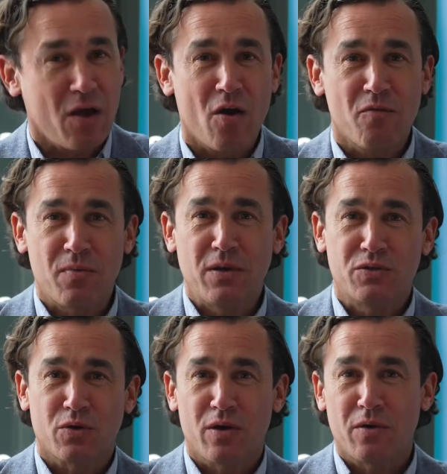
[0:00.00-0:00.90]
I've
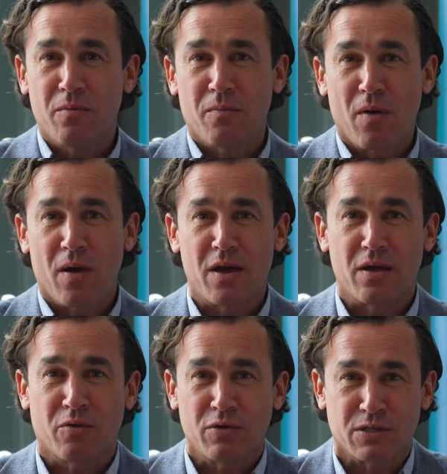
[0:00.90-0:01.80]
been joined
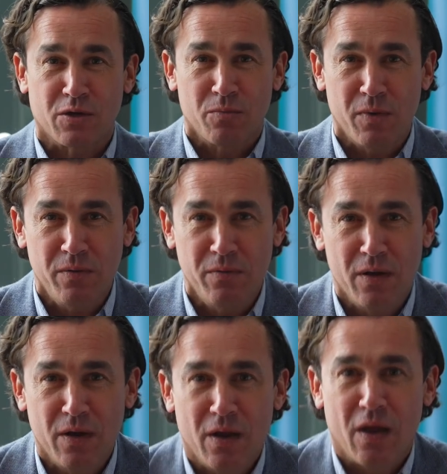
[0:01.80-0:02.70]
by Chris Goodman
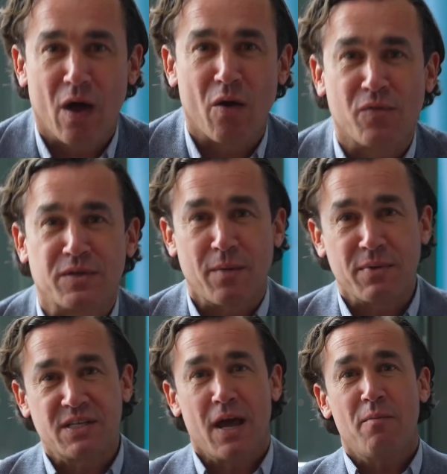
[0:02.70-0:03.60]
of
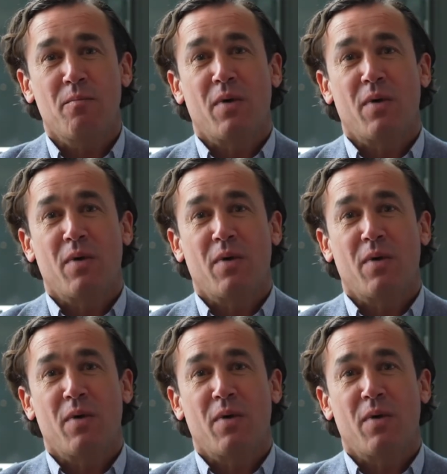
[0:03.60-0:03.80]
Debitam.